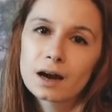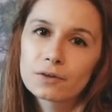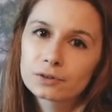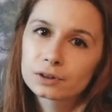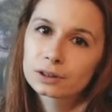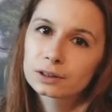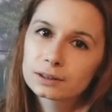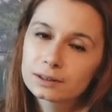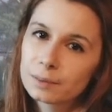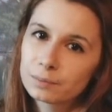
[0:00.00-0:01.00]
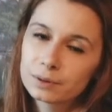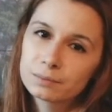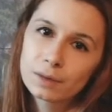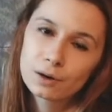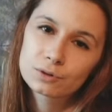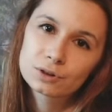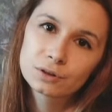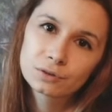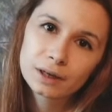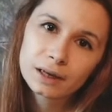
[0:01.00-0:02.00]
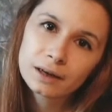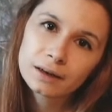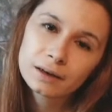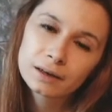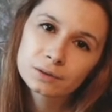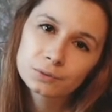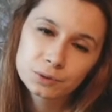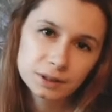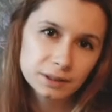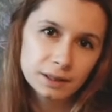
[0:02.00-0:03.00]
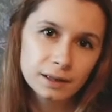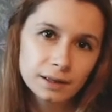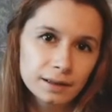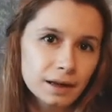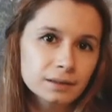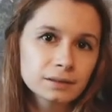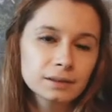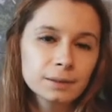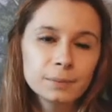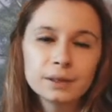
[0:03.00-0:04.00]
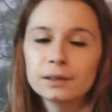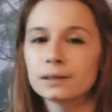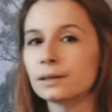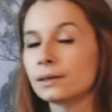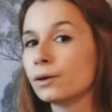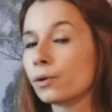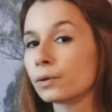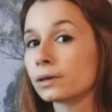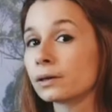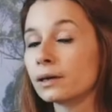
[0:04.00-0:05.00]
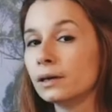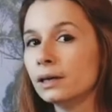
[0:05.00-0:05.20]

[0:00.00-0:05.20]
after Stepin melts the ring and we see Lan immediately going